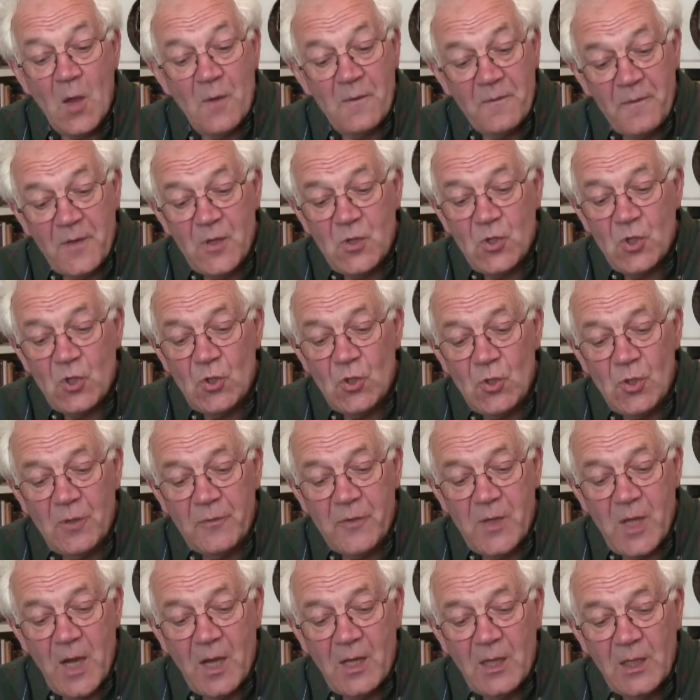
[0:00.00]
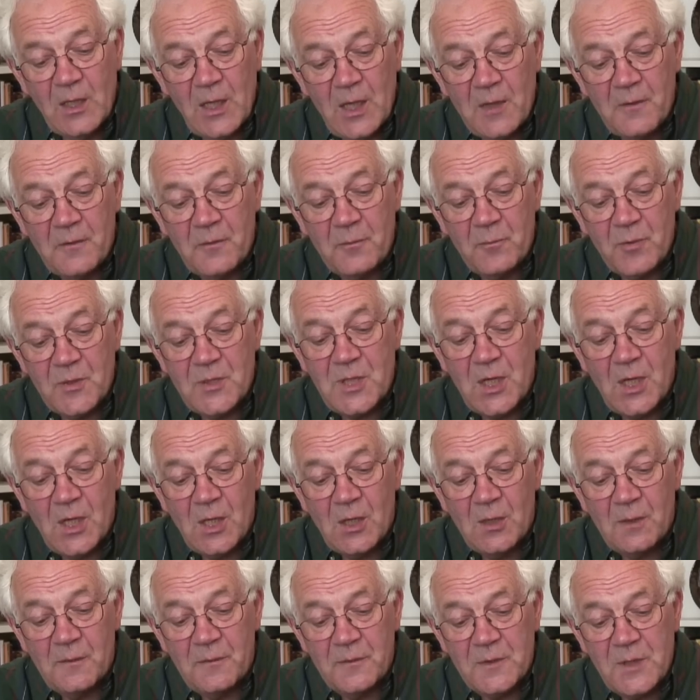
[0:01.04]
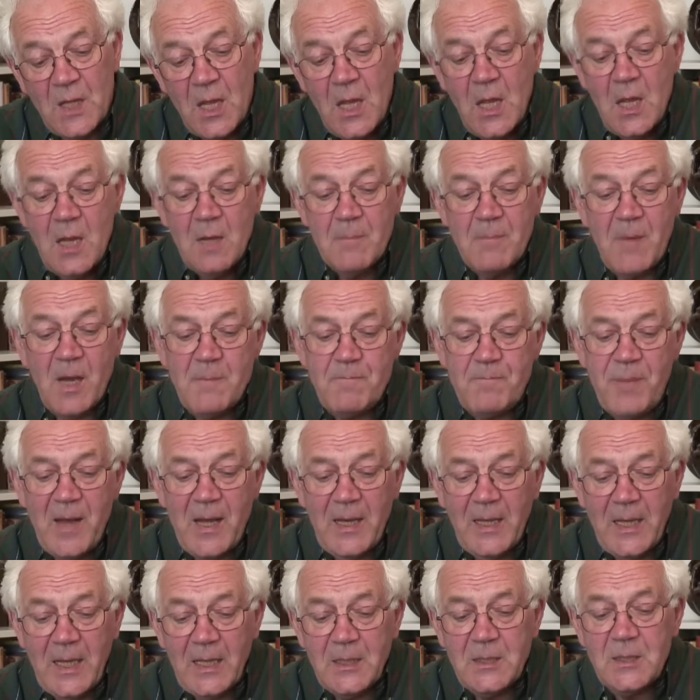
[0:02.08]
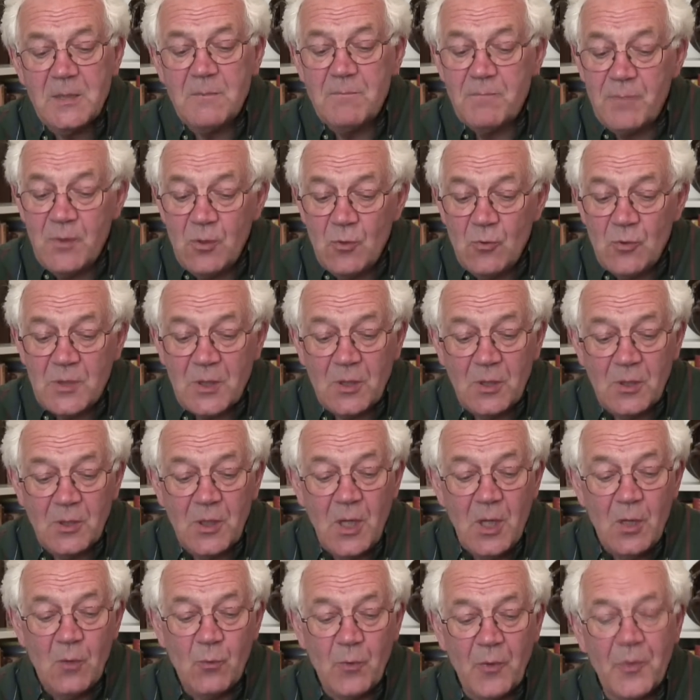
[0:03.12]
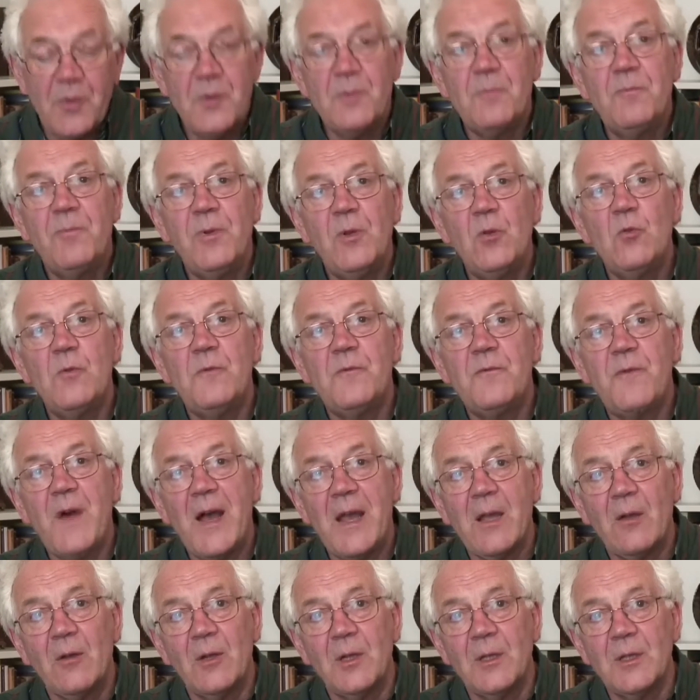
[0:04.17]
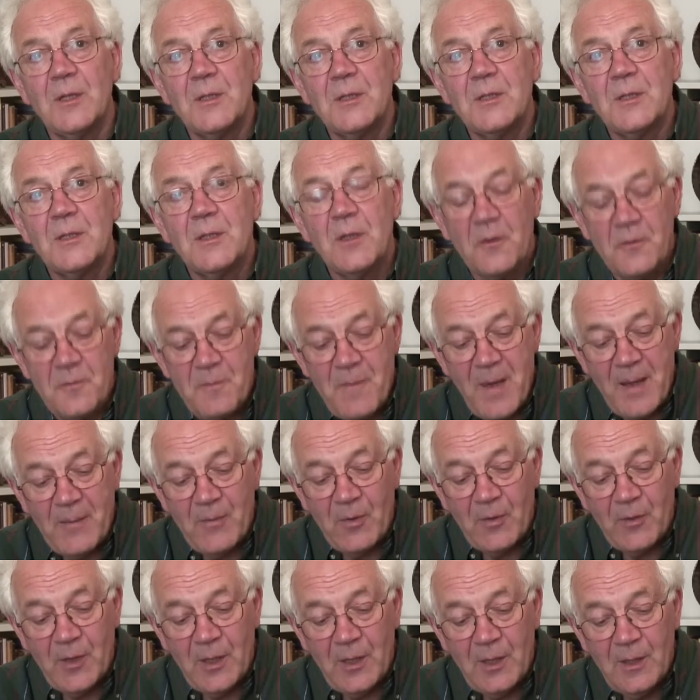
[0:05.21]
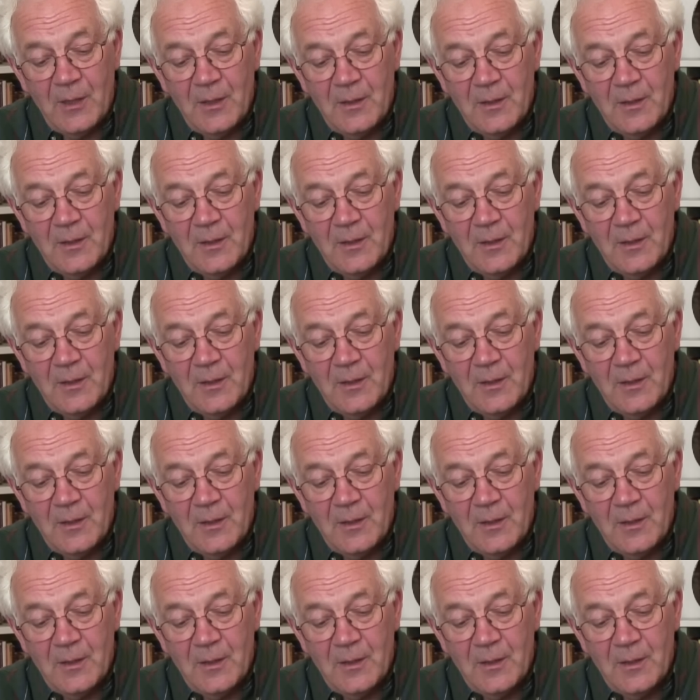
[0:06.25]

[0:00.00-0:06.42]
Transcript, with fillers: A vision of young love preserved, my palette imbues her with the blue violet of memory.